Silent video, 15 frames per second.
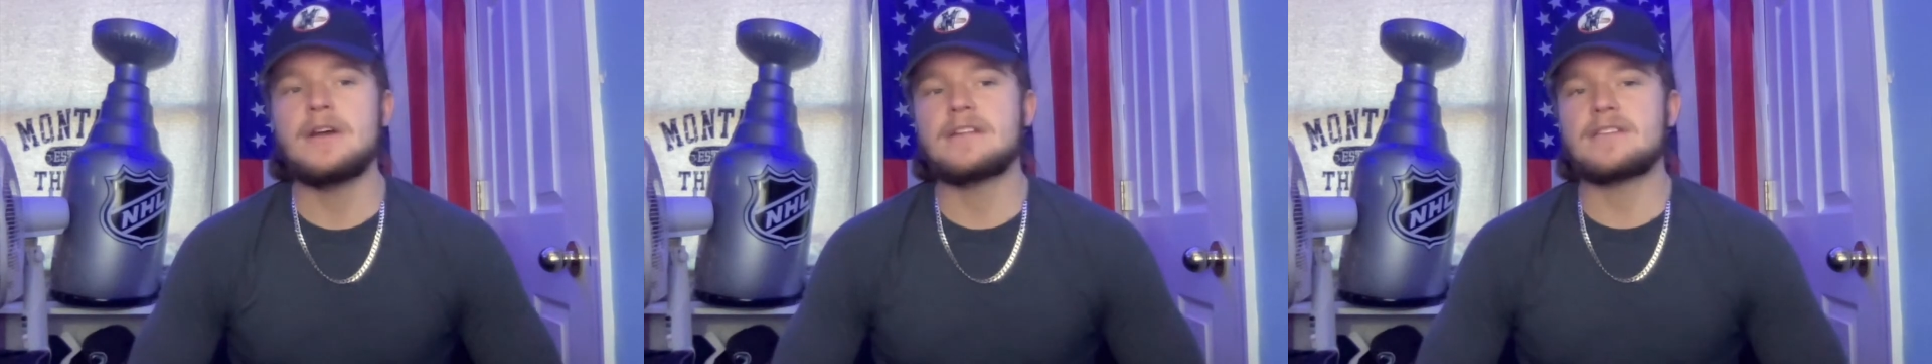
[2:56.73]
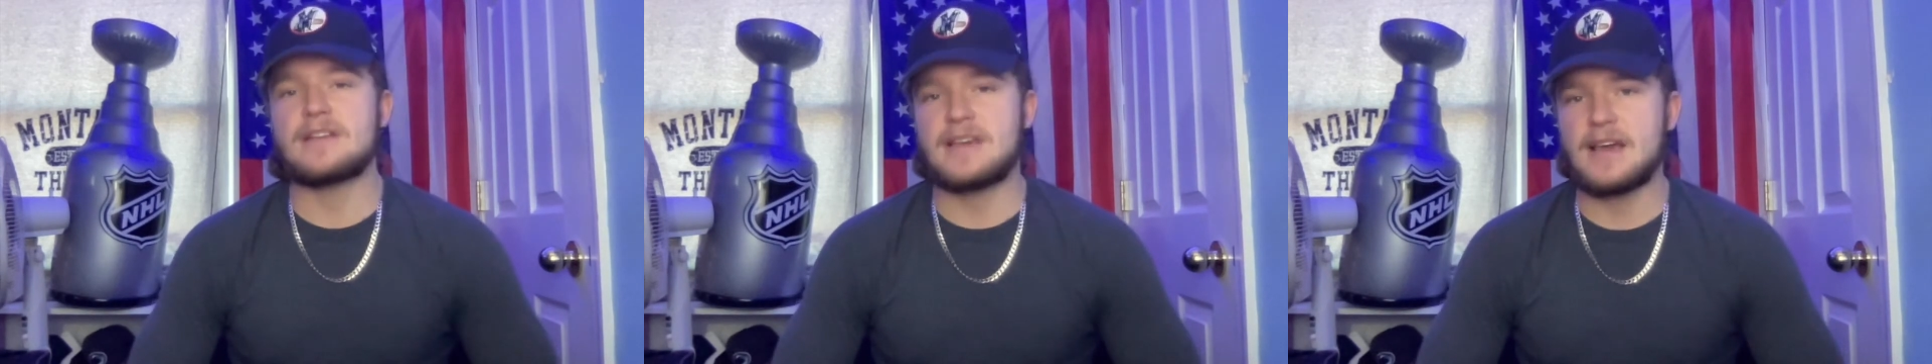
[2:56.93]

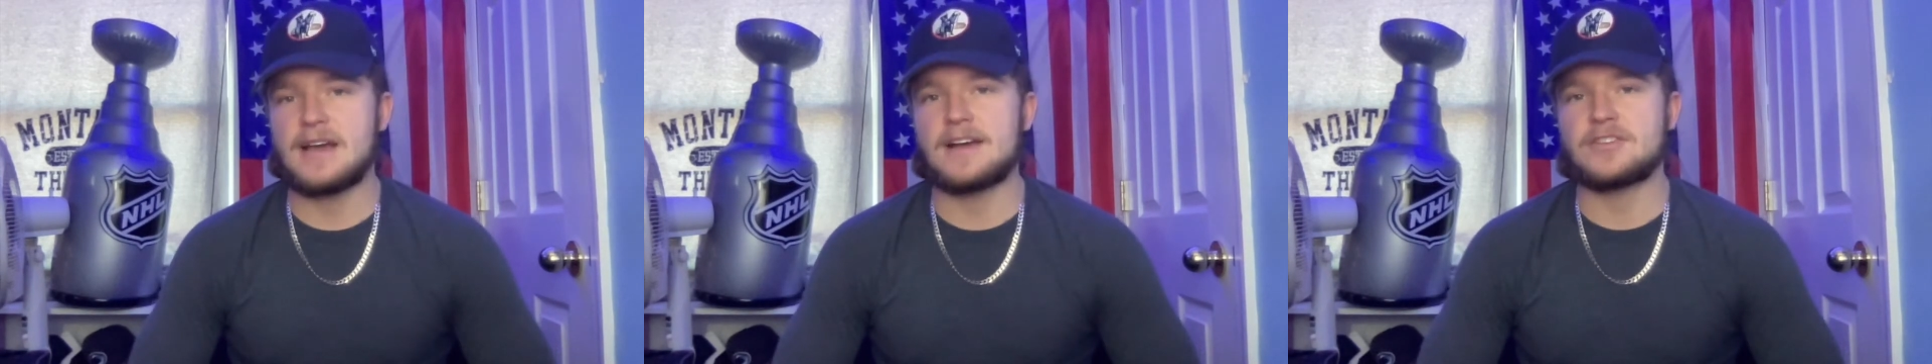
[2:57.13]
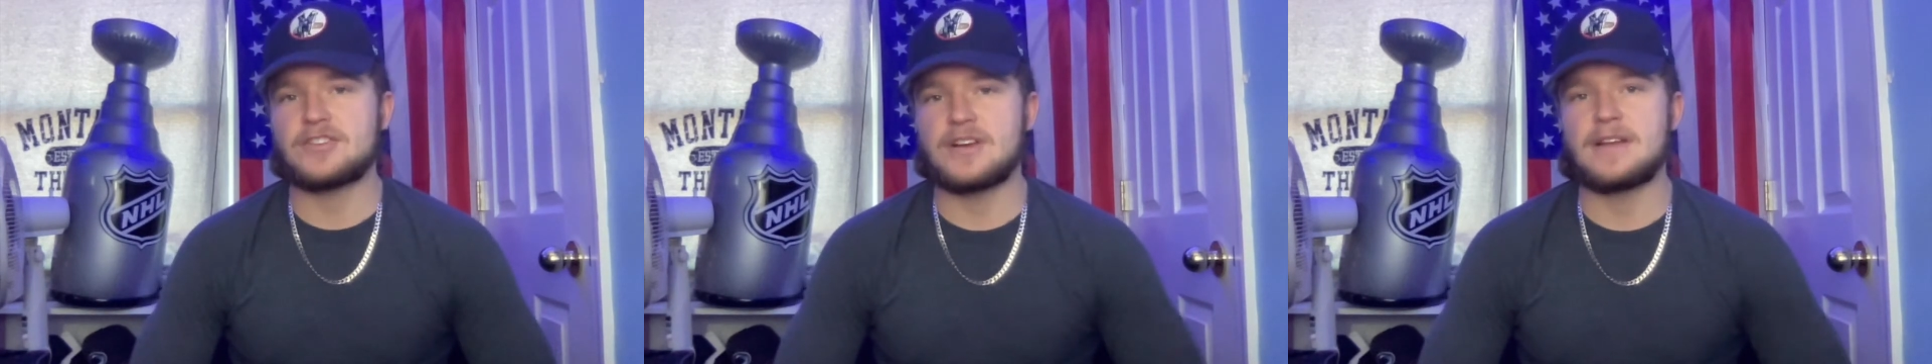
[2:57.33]
to
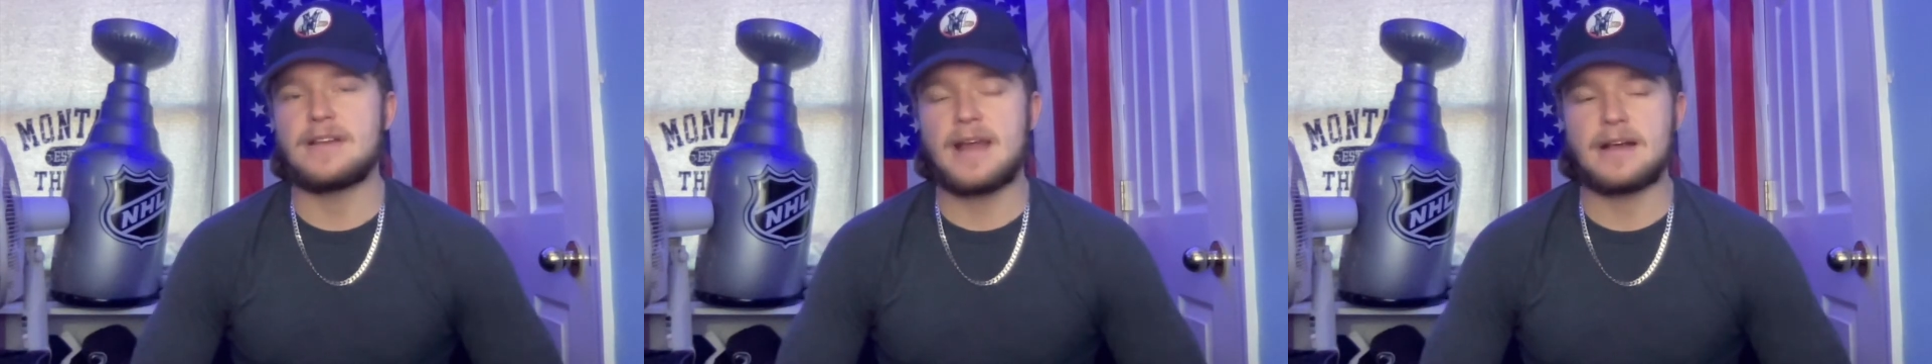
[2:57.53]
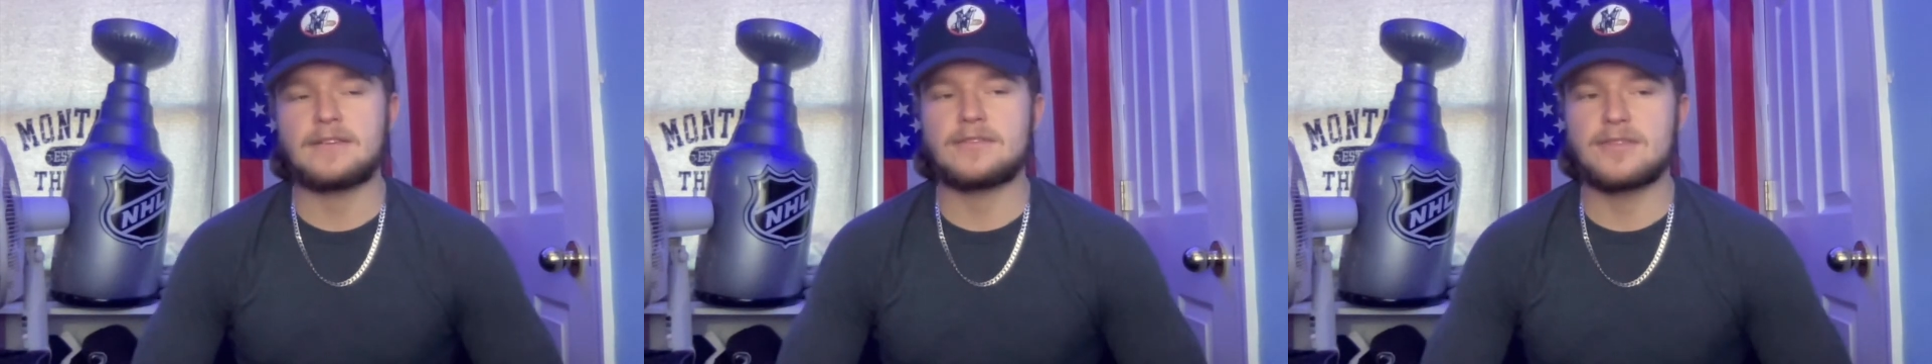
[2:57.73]
cash in
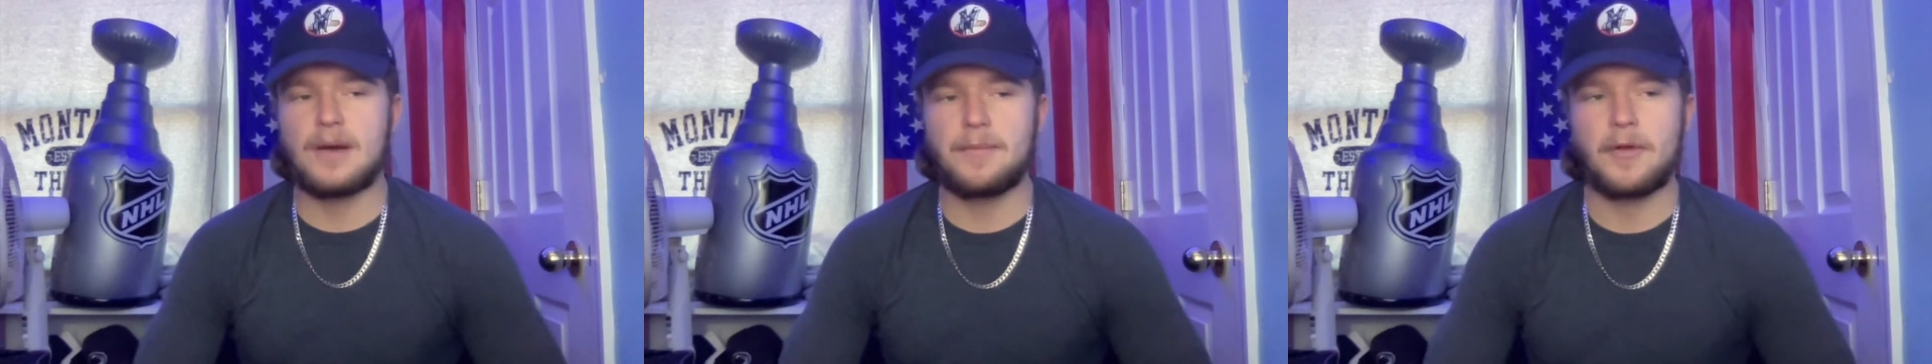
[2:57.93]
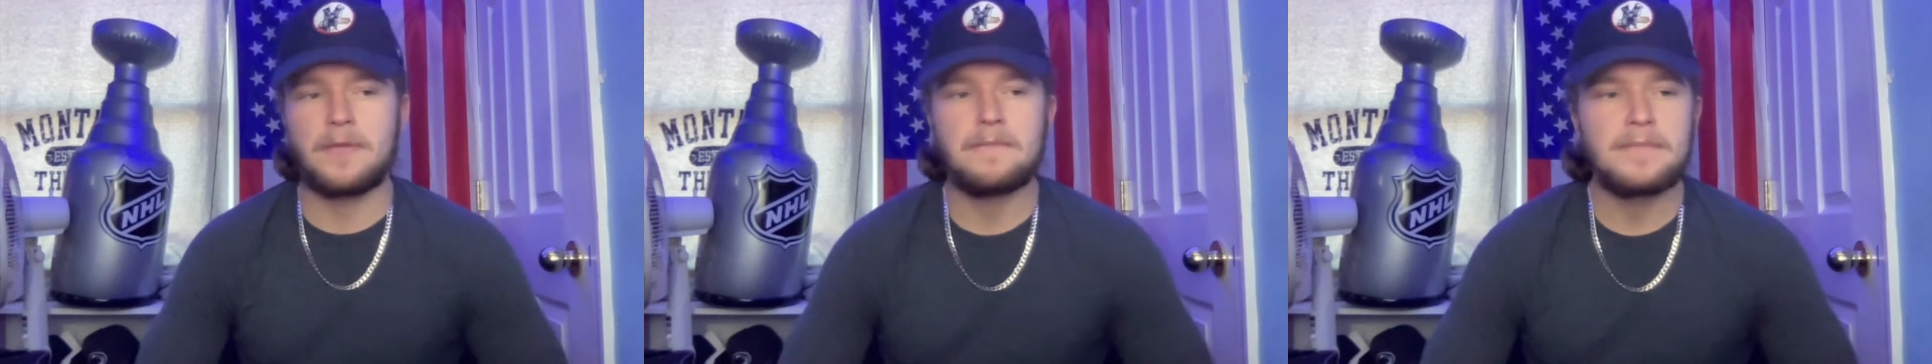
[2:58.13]
next
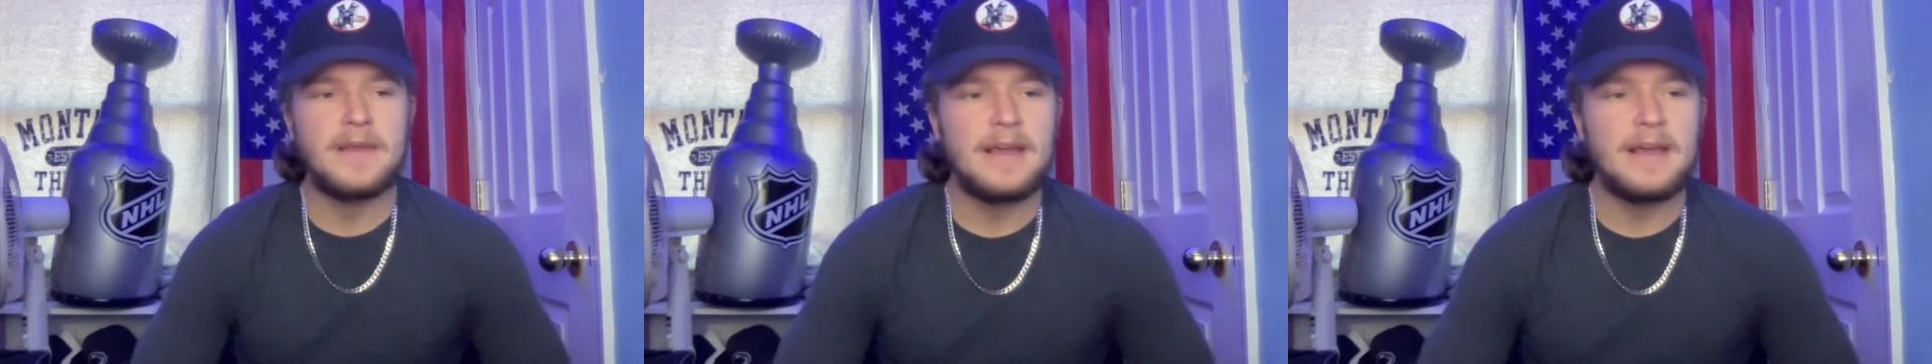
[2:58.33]
summer.